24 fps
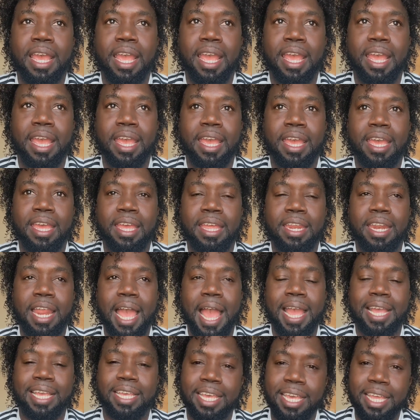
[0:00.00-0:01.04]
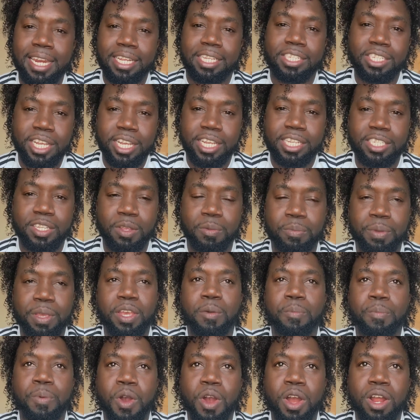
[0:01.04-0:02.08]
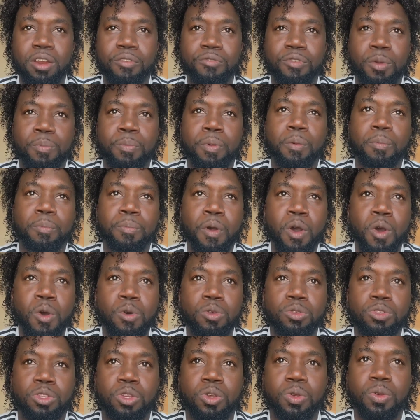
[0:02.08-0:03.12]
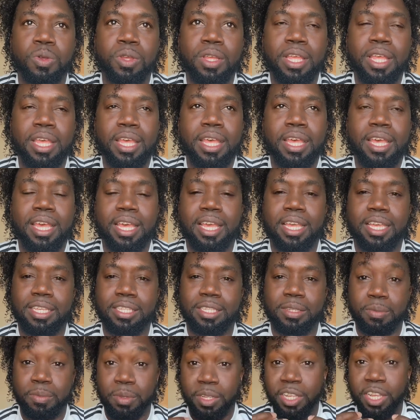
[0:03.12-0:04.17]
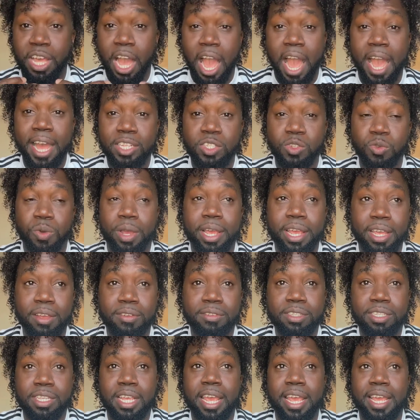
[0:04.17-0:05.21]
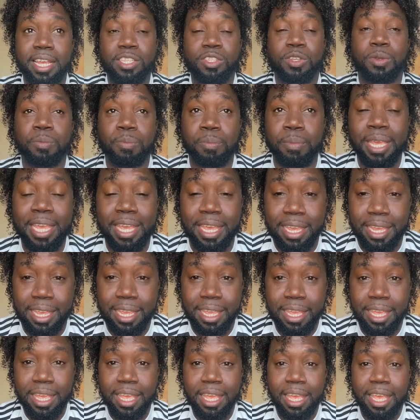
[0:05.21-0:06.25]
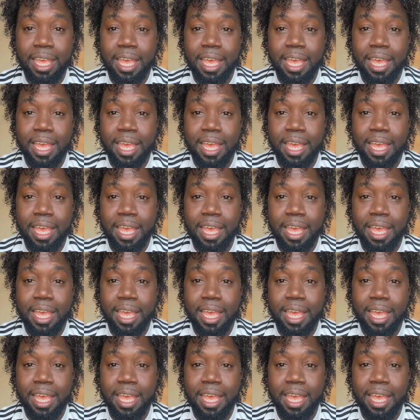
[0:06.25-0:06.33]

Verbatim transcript: And I get a chance to be a part of a proposal is God's way of saying to me,